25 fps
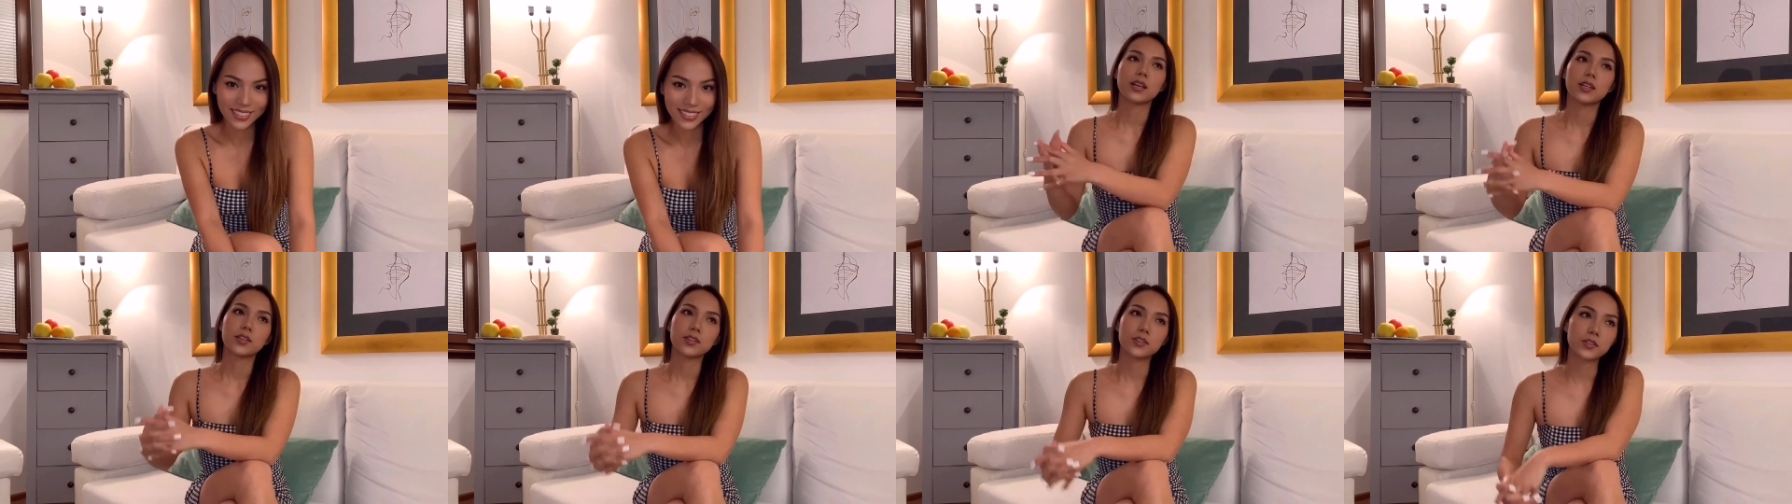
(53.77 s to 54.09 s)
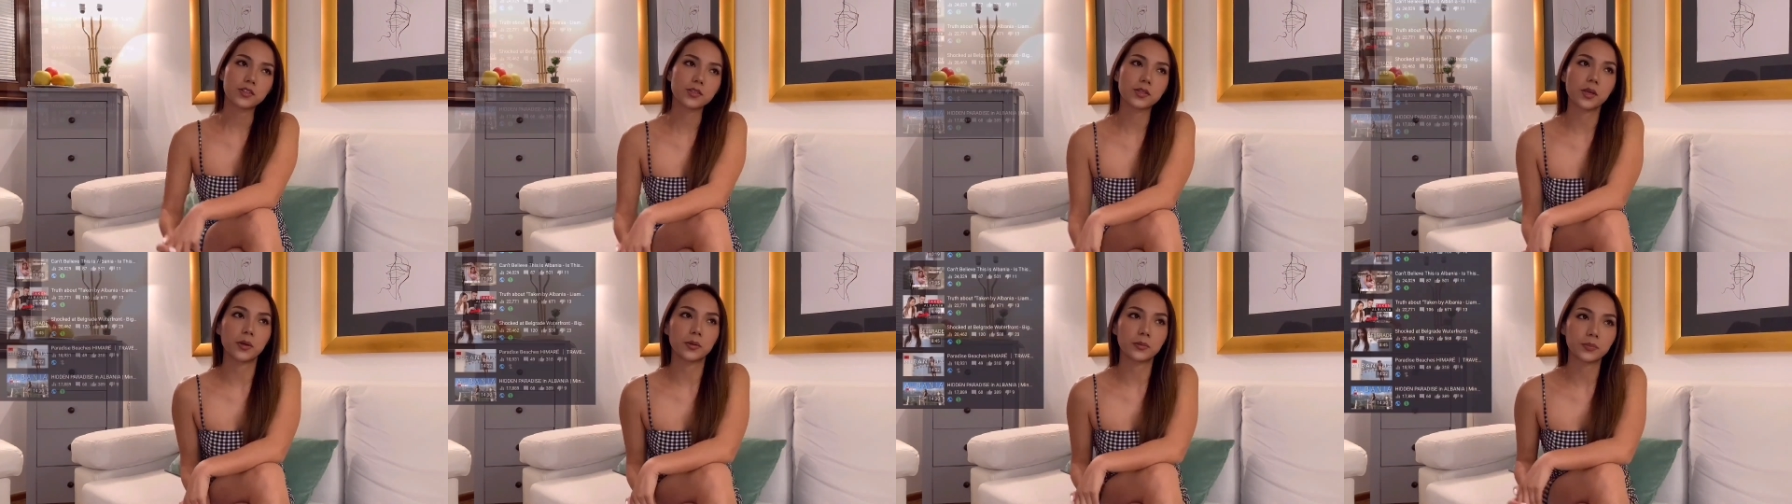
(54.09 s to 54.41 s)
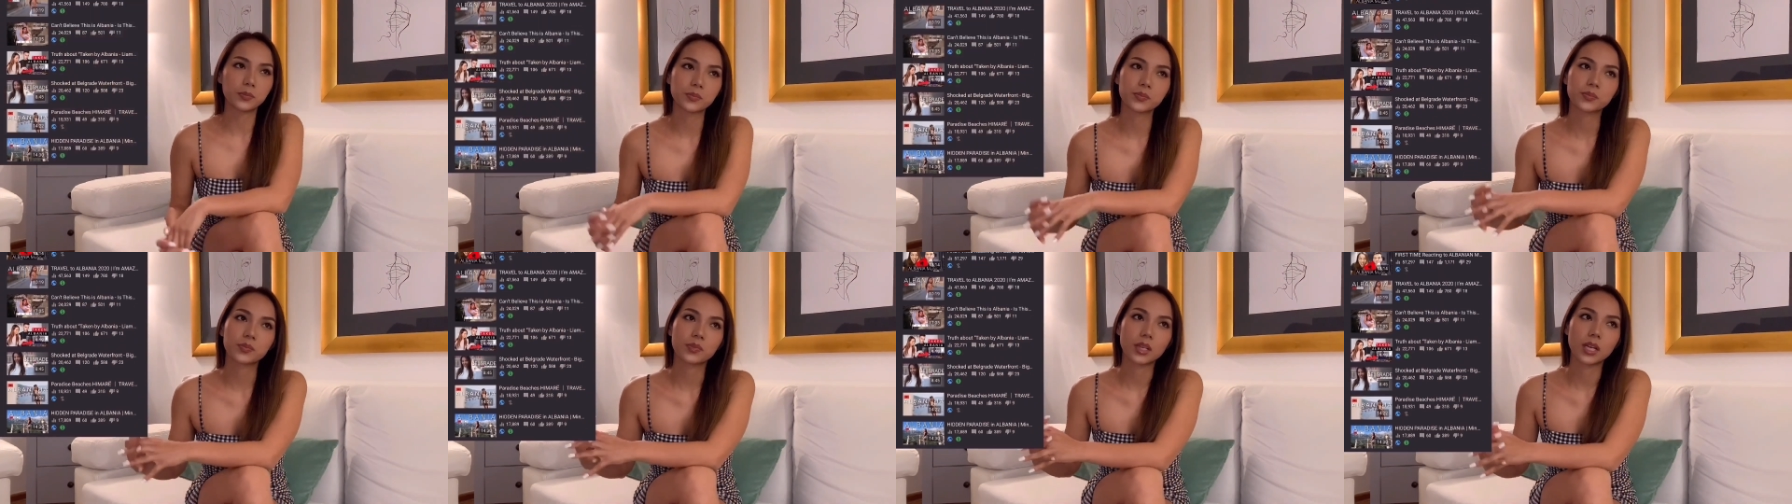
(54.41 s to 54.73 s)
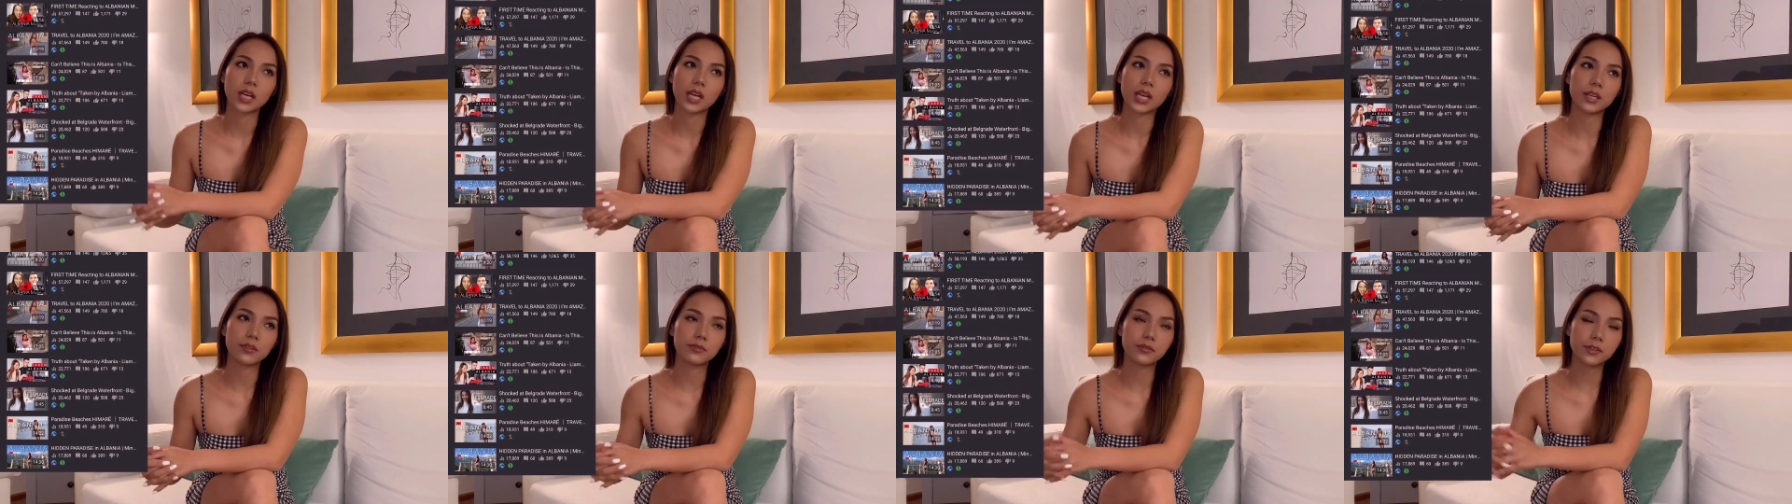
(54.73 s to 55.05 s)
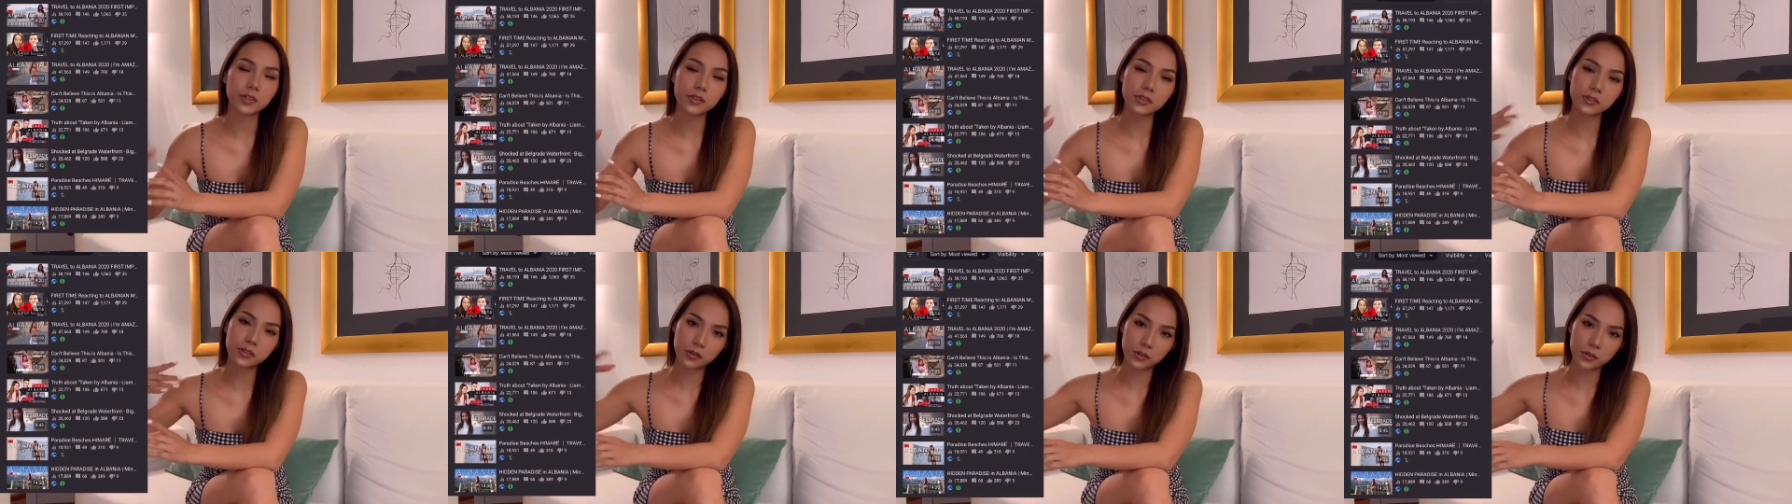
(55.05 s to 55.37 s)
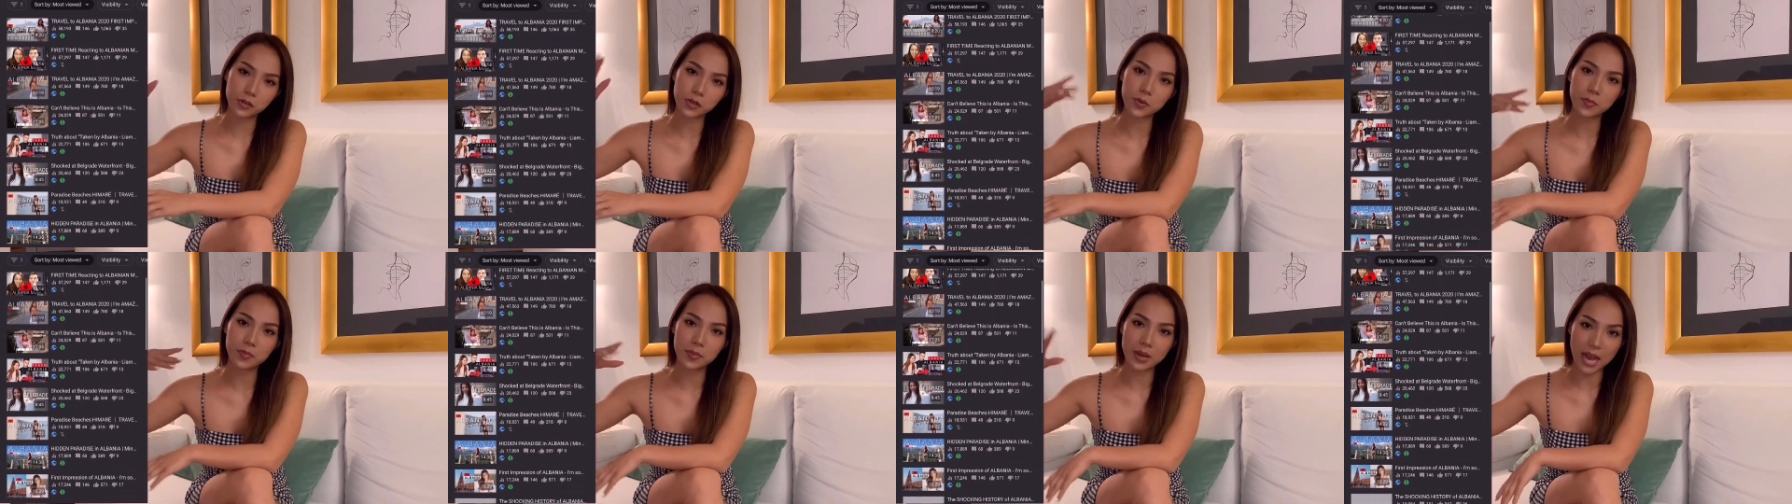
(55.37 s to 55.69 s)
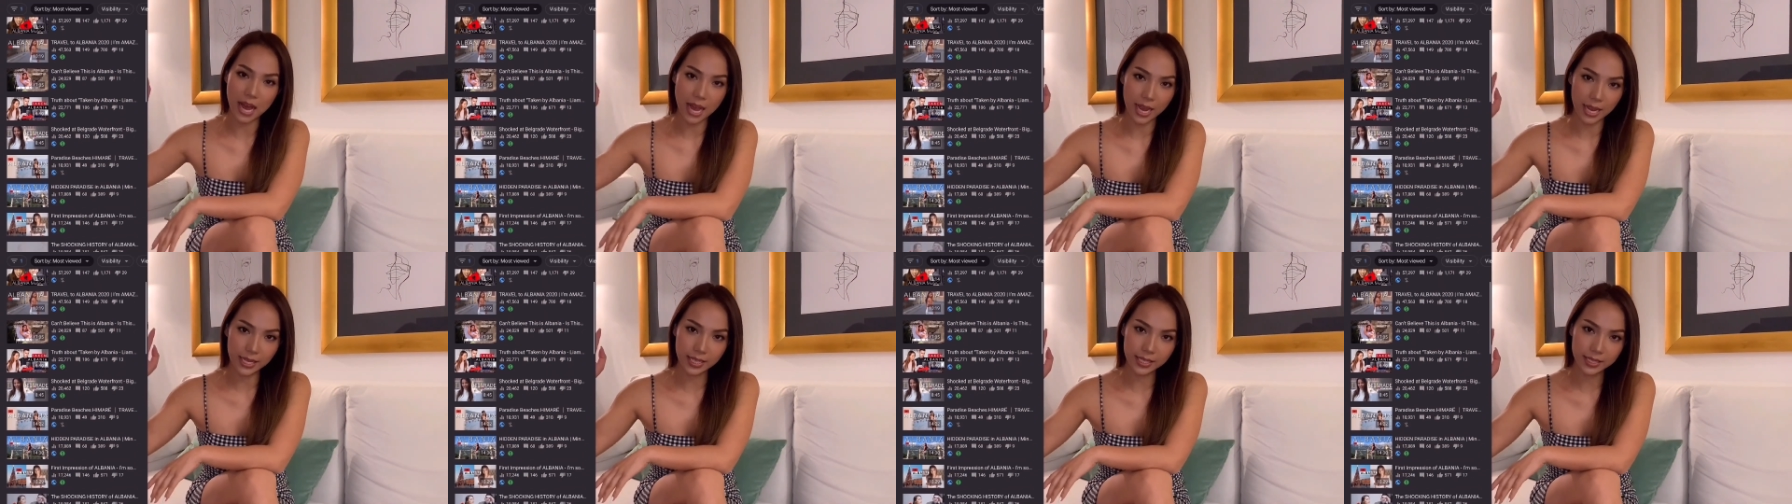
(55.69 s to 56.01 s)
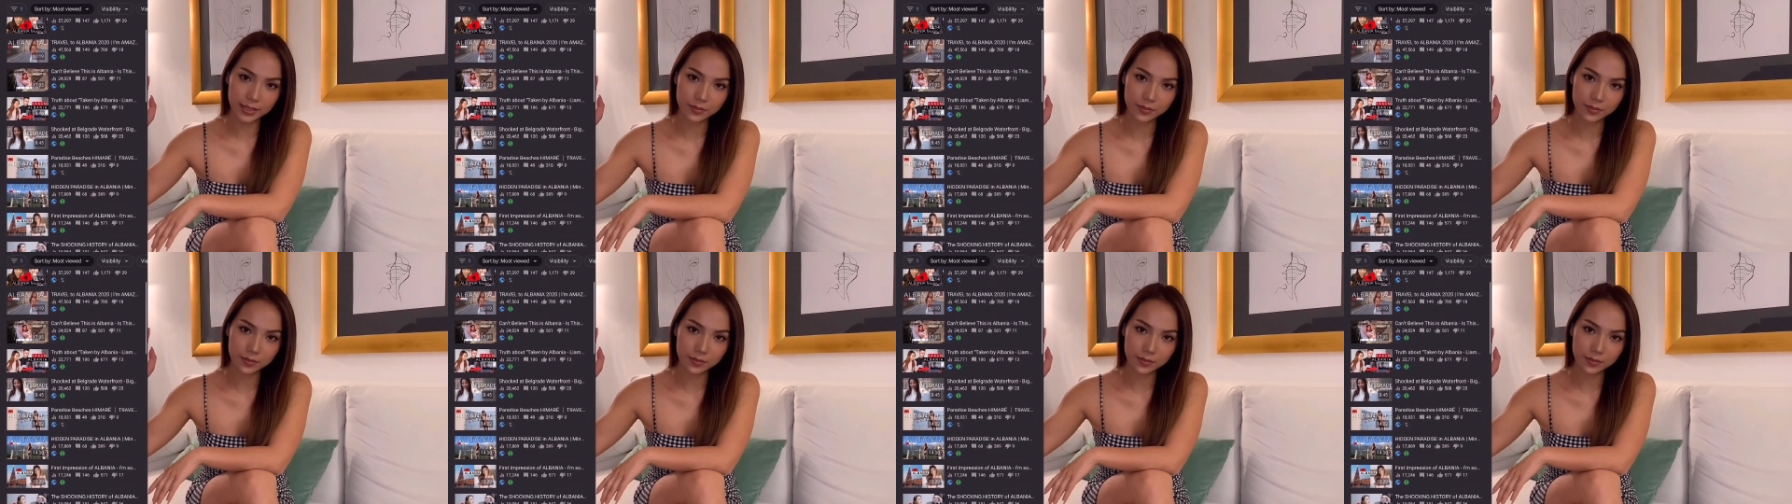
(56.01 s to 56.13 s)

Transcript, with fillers: So if you scroll back,